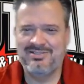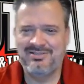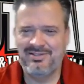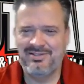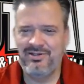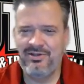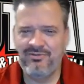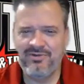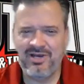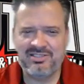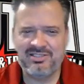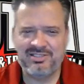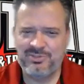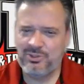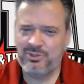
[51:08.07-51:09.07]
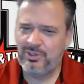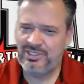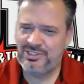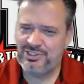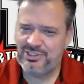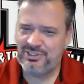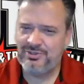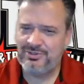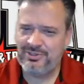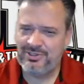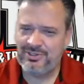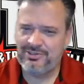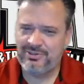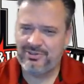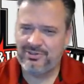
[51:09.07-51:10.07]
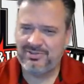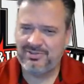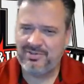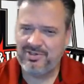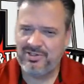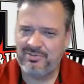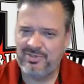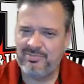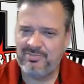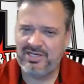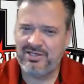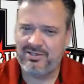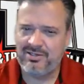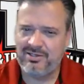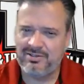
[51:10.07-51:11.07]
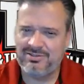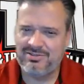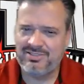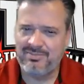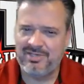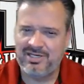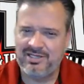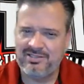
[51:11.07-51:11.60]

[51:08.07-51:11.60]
You've got some toys too. Your toys might be a little bit bigger. The semi